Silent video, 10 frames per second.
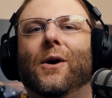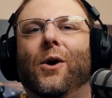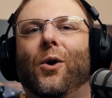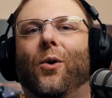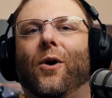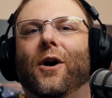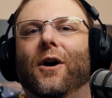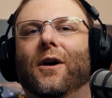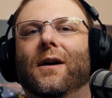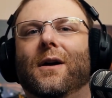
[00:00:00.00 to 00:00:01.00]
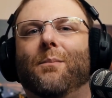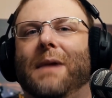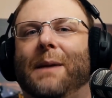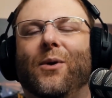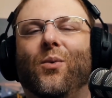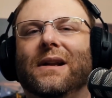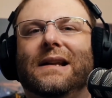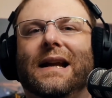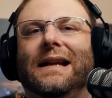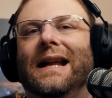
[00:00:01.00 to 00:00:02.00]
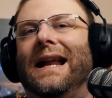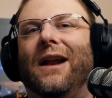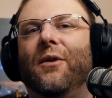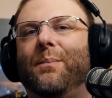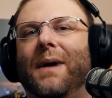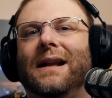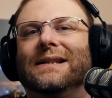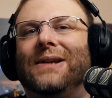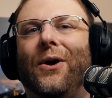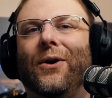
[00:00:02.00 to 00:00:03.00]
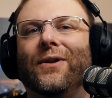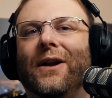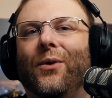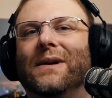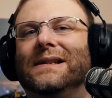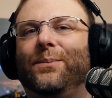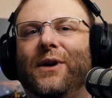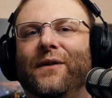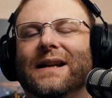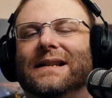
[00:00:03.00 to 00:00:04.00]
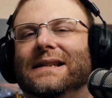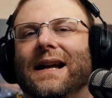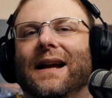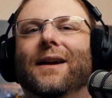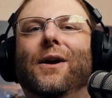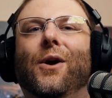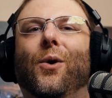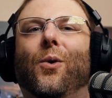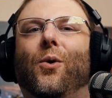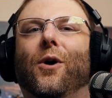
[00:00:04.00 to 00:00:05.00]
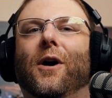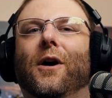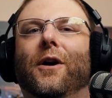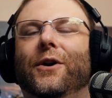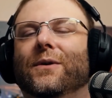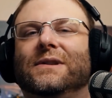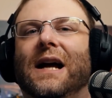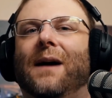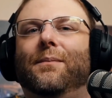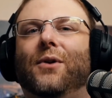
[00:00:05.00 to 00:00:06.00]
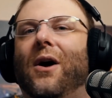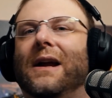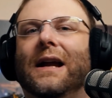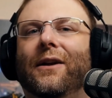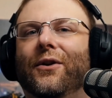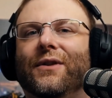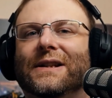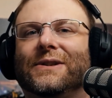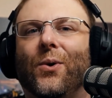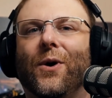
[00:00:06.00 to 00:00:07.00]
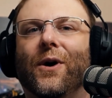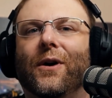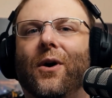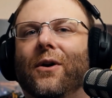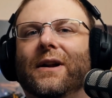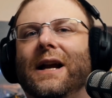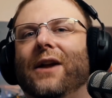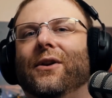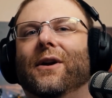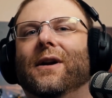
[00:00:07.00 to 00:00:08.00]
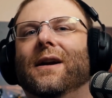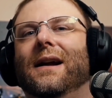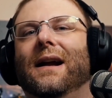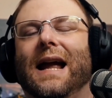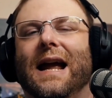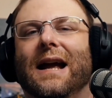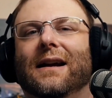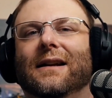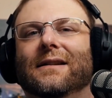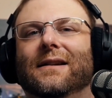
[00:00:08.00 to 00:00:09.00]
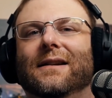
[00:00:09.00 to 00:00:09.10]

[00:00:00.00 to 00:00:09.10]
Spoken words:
or maybe one day getting out of bed is harder than it was the previous day, or you stop talking in your Discord altogether and